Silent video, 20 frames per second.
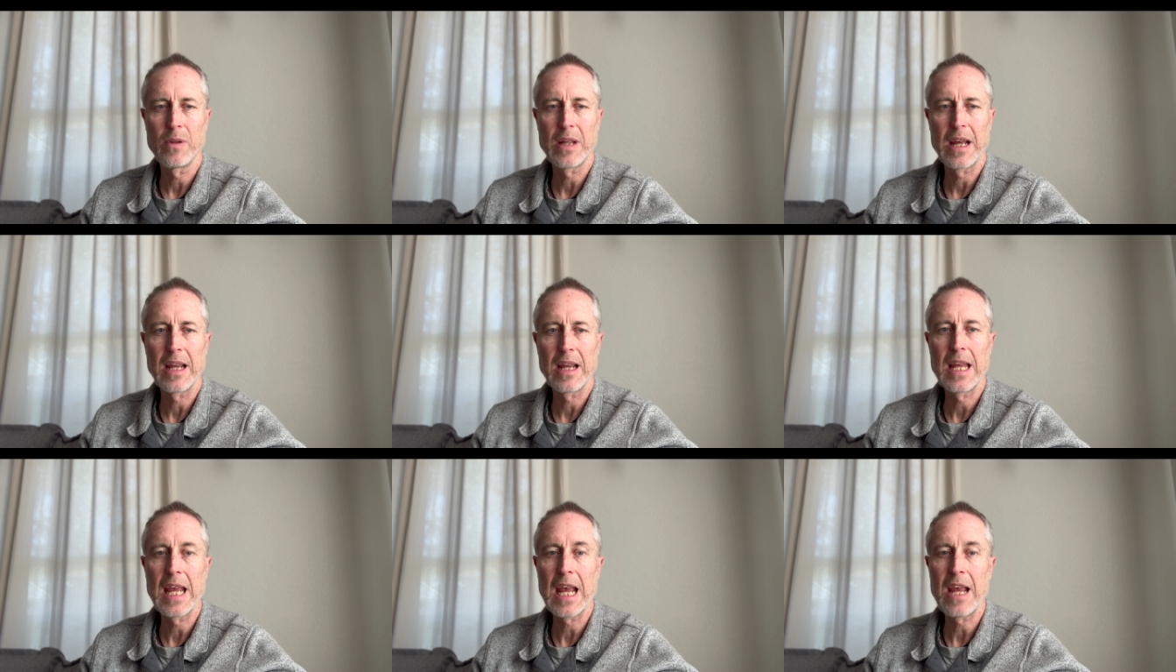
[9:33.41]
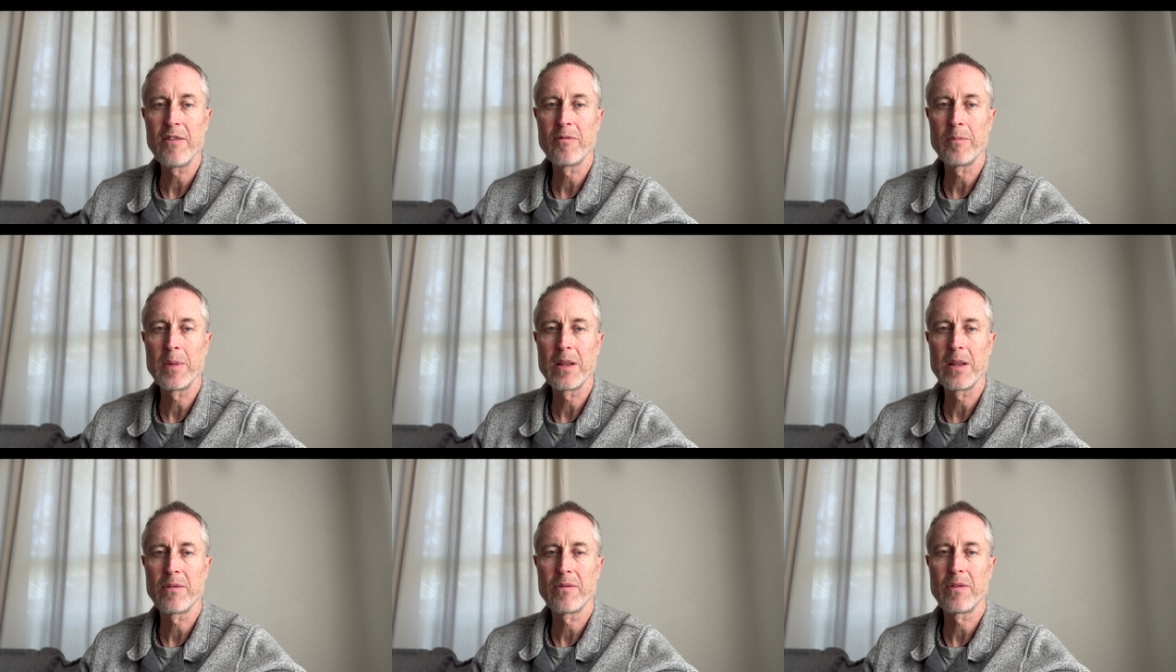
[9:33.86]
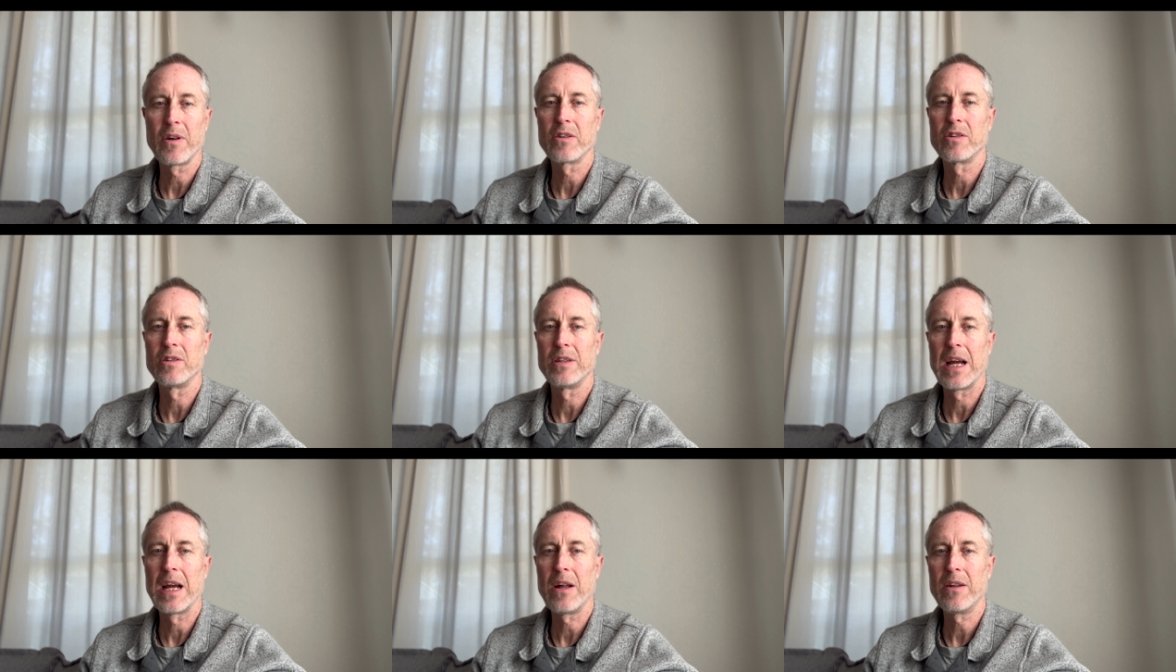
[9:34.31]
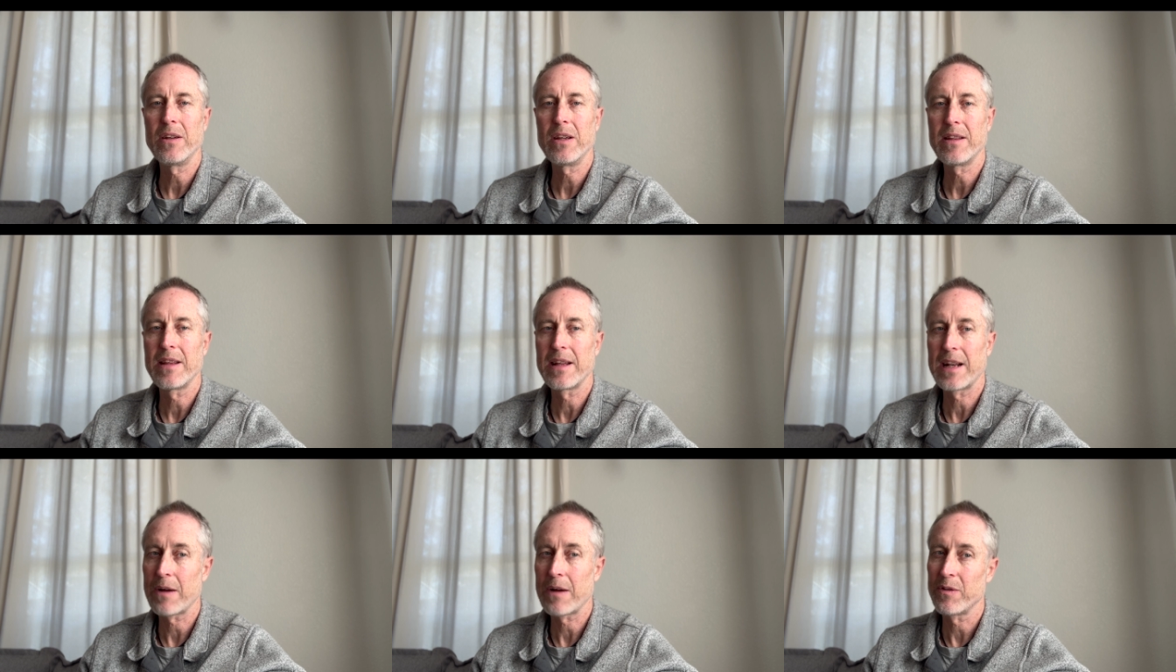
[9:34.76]
that gave me the functionality
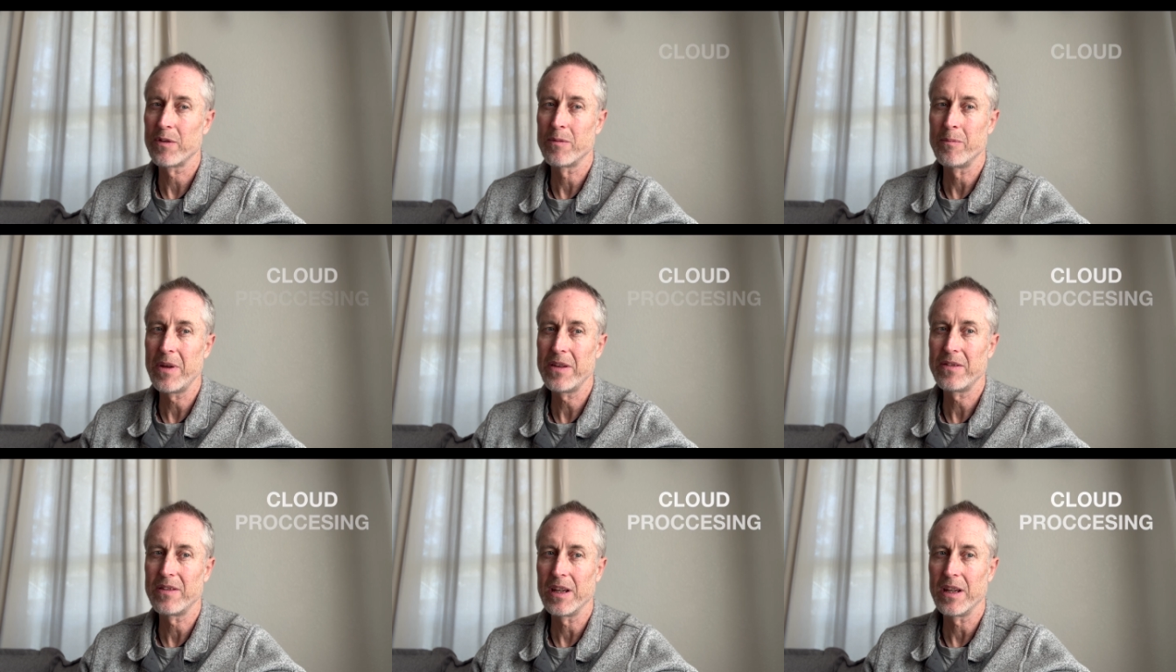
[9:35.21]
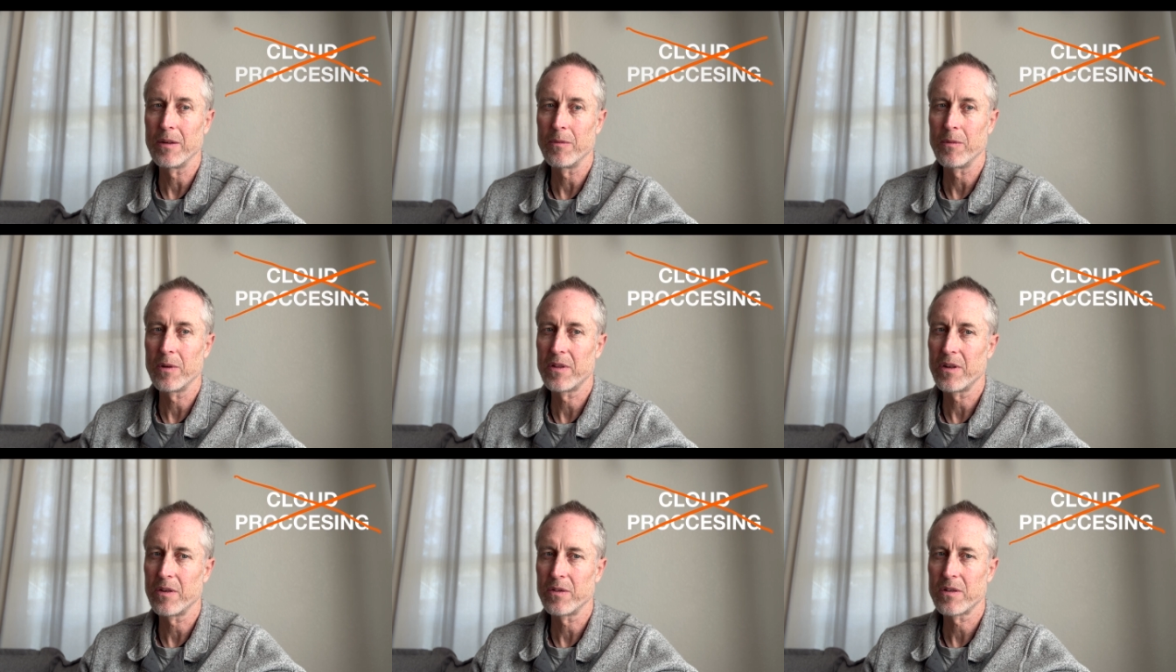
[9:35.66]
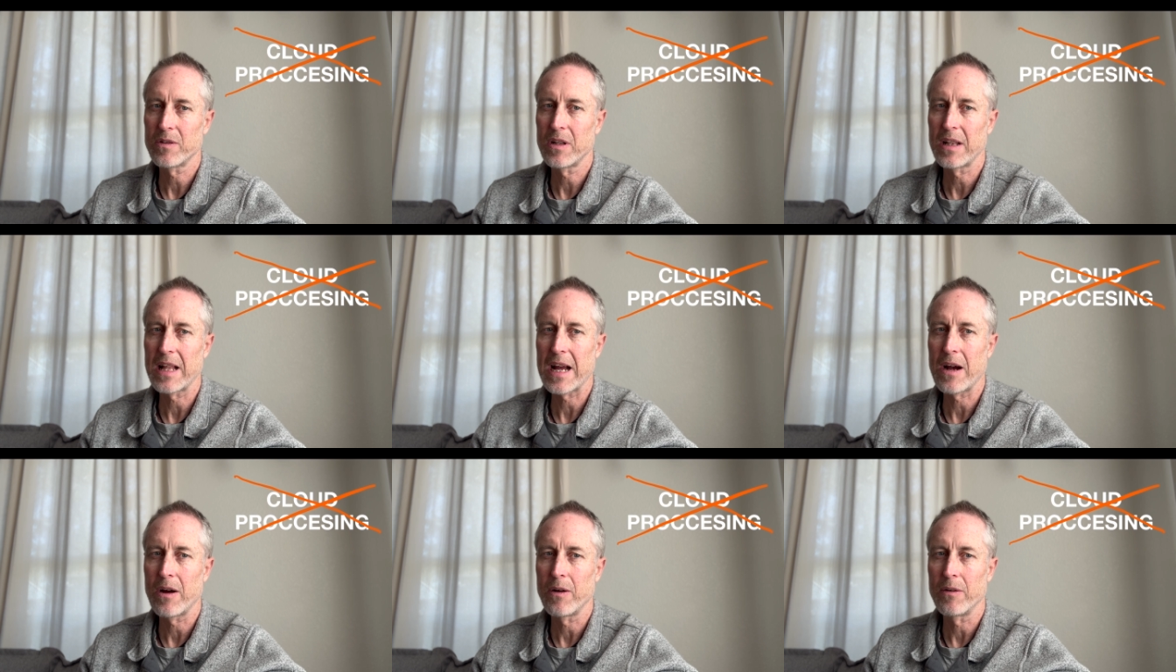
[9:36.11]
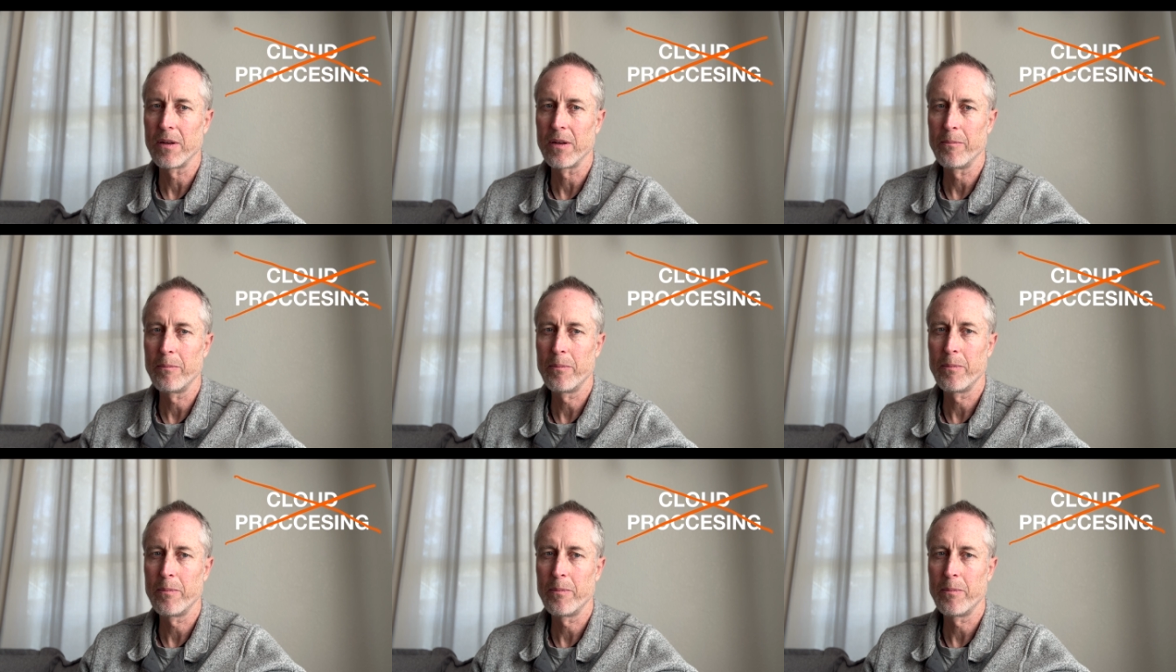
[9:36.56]
that I was missing with those cloud